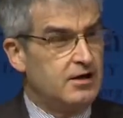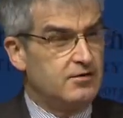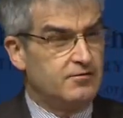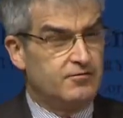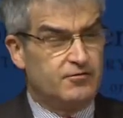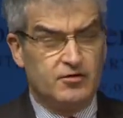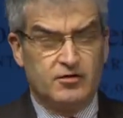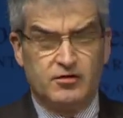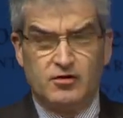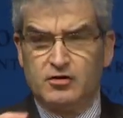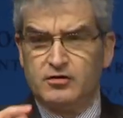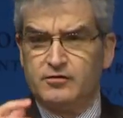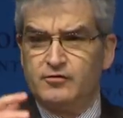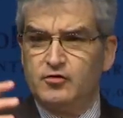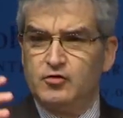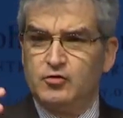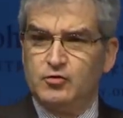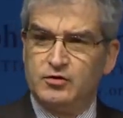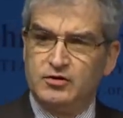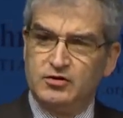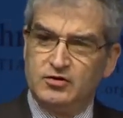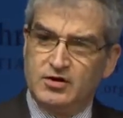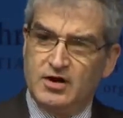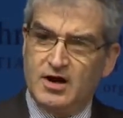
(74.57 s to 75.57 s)
for those of you
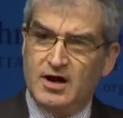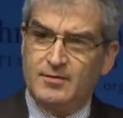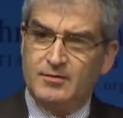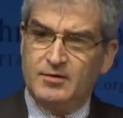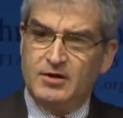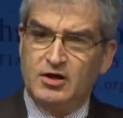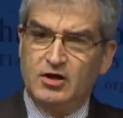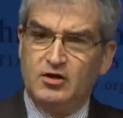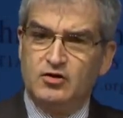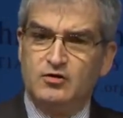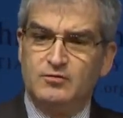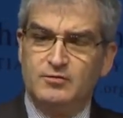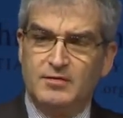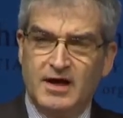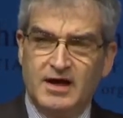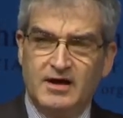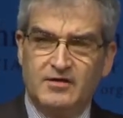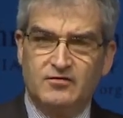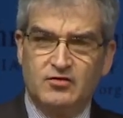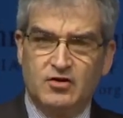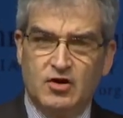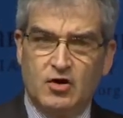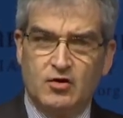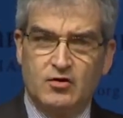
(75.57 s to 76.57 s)
when you're coming in, you may
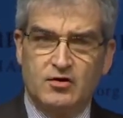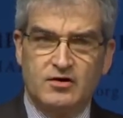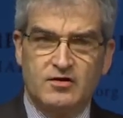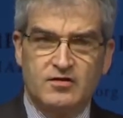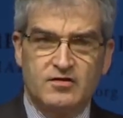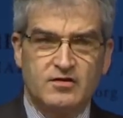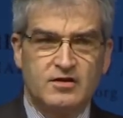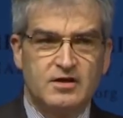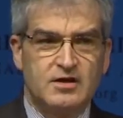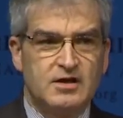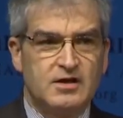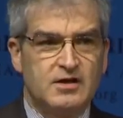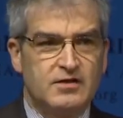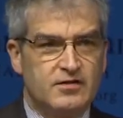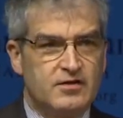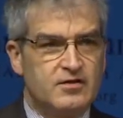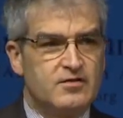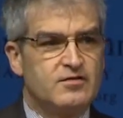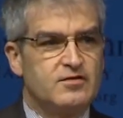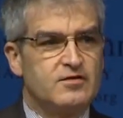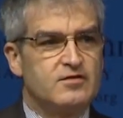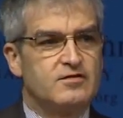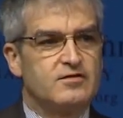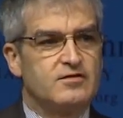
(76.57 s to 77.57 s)
have noticed,
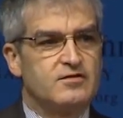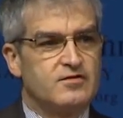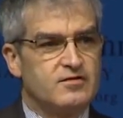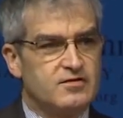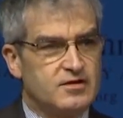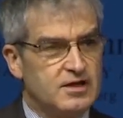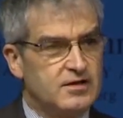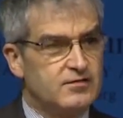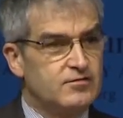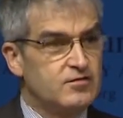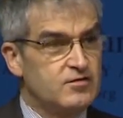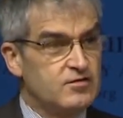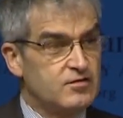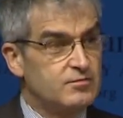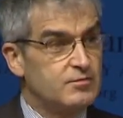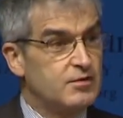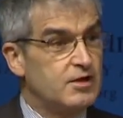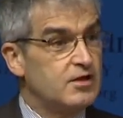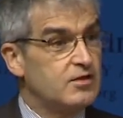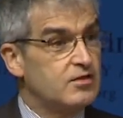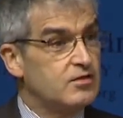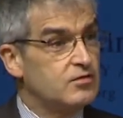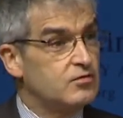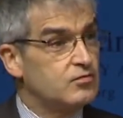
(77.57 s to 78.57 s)
this is a Stephen
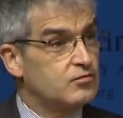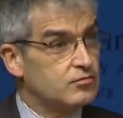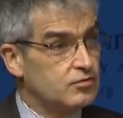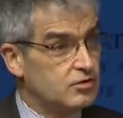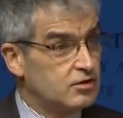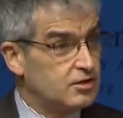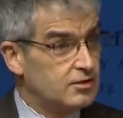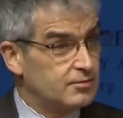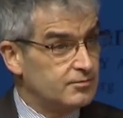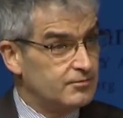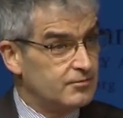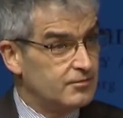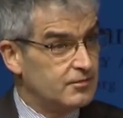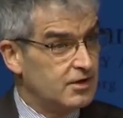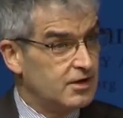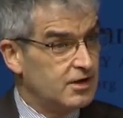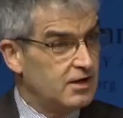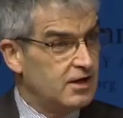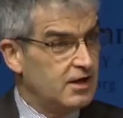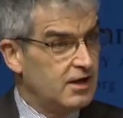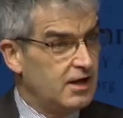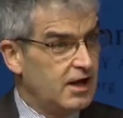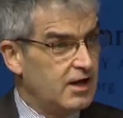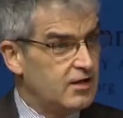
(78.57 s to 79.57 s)
Smith room.
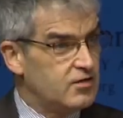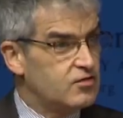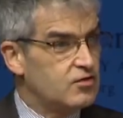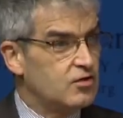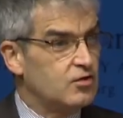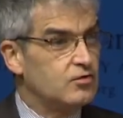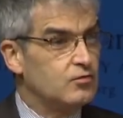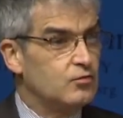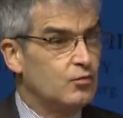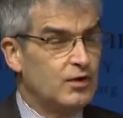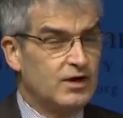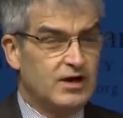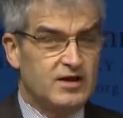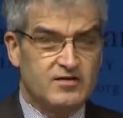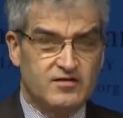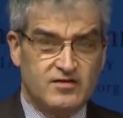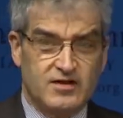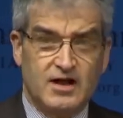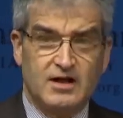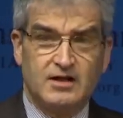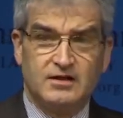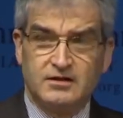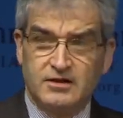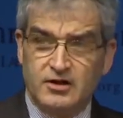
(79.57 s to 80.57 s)
And so when I
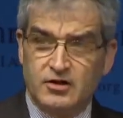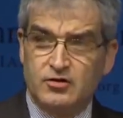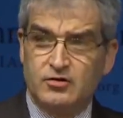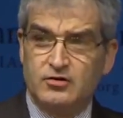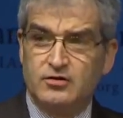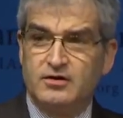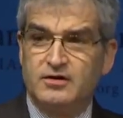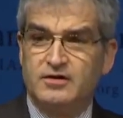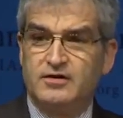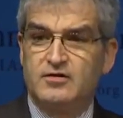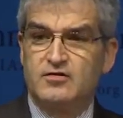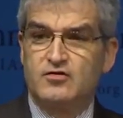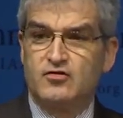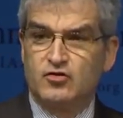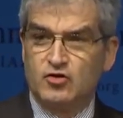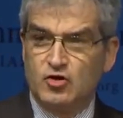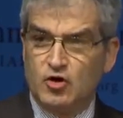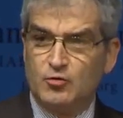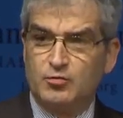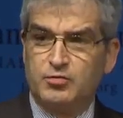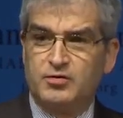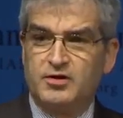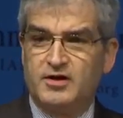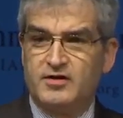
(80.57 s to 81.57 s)
say literally there's
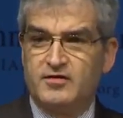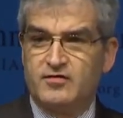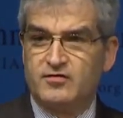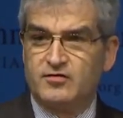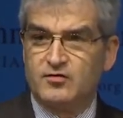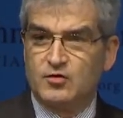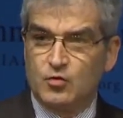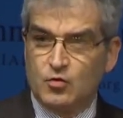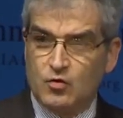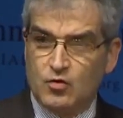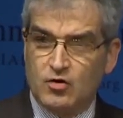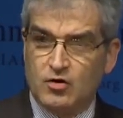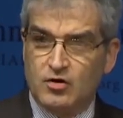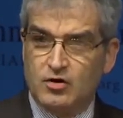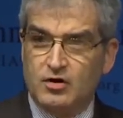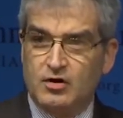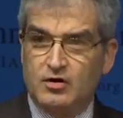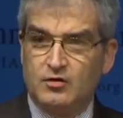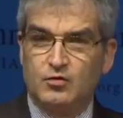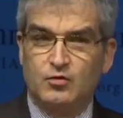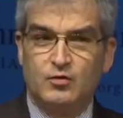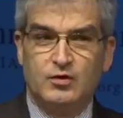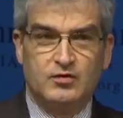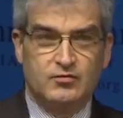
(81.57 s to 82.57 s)
no place in the
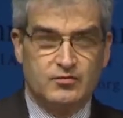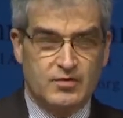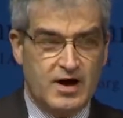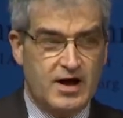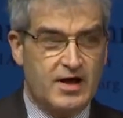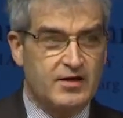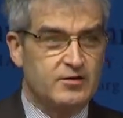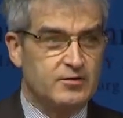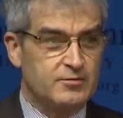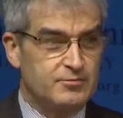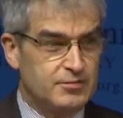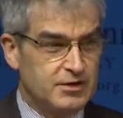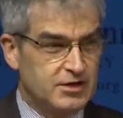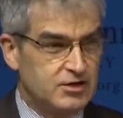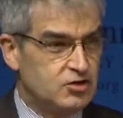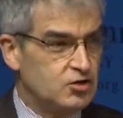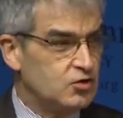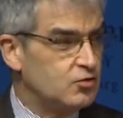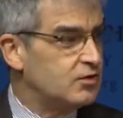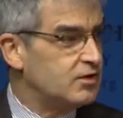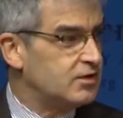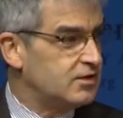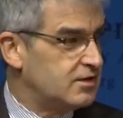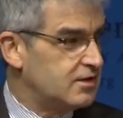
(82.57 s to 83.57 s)
world we'd rather be
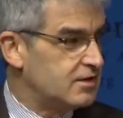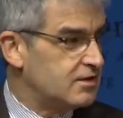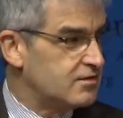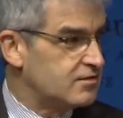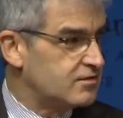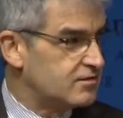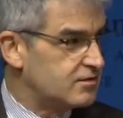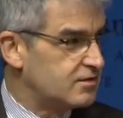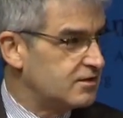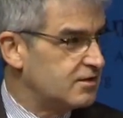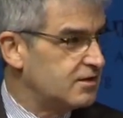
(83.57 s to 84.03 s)
doing this,